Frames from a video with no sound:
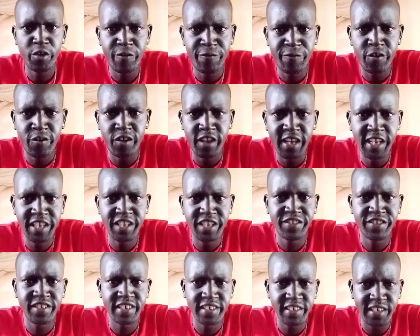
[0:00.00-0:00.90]
Beautiful
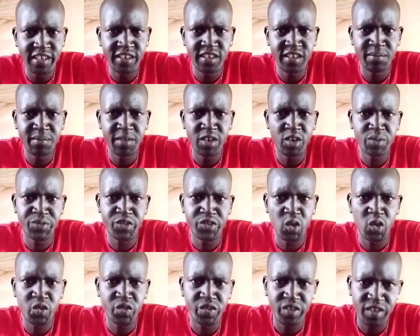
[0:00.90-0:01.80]
ladies and gentlemen of
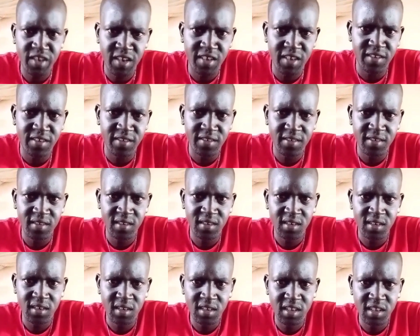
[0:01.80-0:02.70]
South
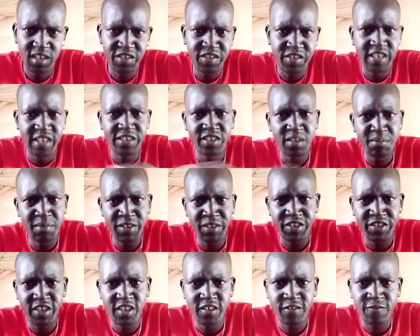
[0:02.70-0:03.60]
Sudan, this little
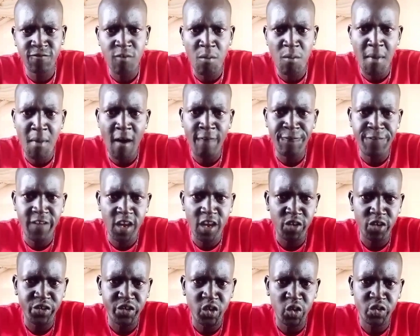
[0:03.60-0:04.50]
message is for my
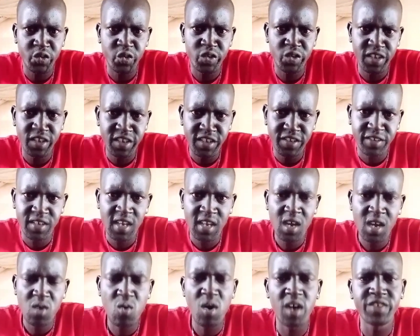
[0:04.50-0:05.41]
fellow South Sudanese
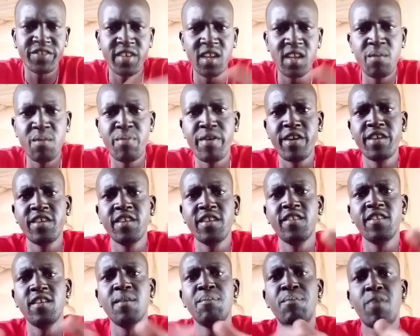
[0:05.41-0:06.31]
who are
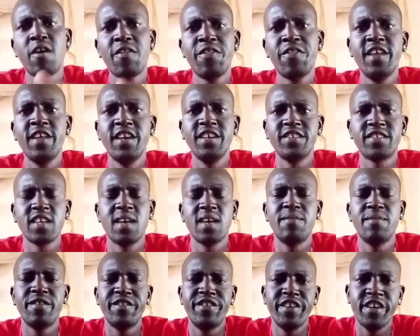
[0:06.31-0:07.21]
celebrating their birthdays
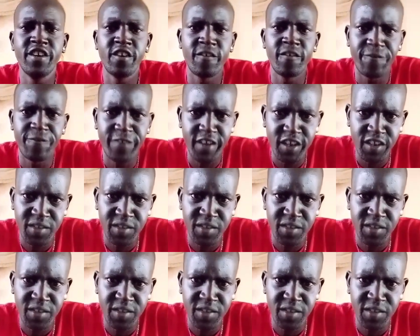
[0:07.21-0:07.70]
every day on